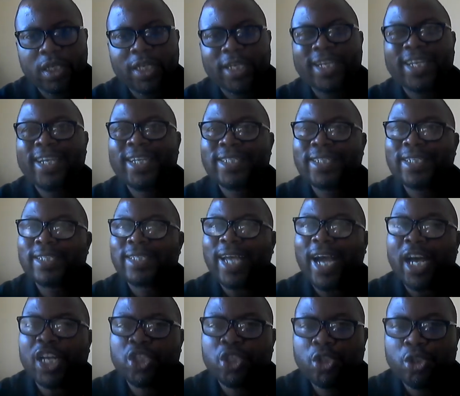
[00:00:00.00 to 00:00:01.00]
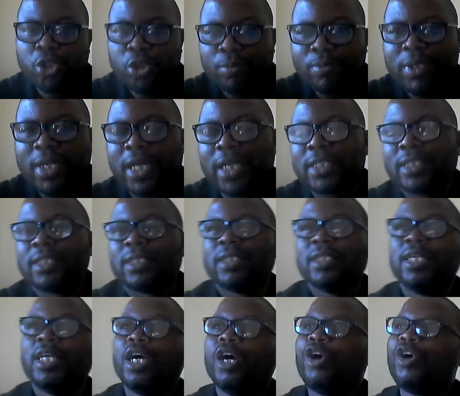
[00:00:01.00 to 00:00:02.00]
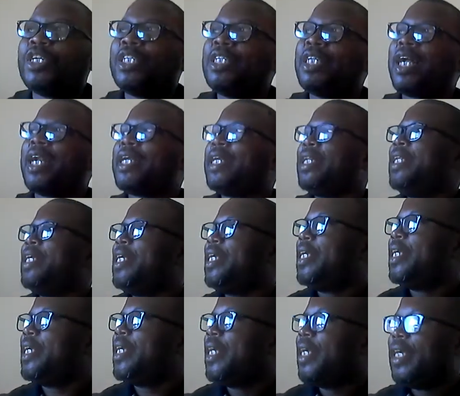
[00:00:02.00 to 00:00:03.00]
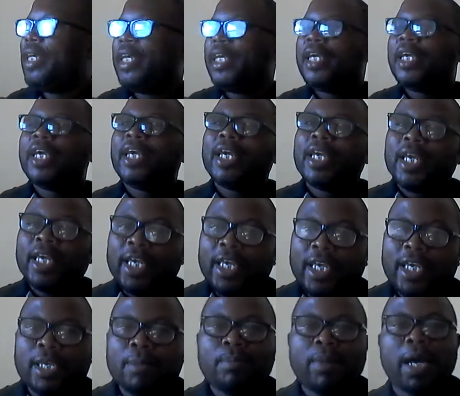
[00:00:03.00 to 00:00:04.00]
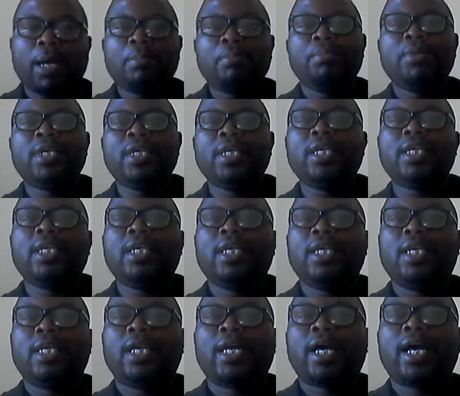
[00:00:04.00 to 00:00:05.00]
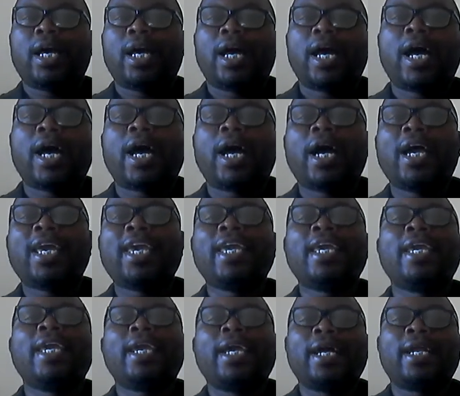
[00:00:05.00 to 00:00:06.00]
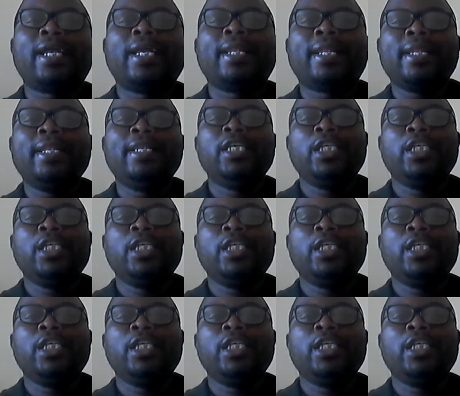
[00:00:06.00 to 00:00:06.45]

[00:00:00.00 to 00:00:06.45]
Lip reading: It is assumed that ordinarily human beings are inherently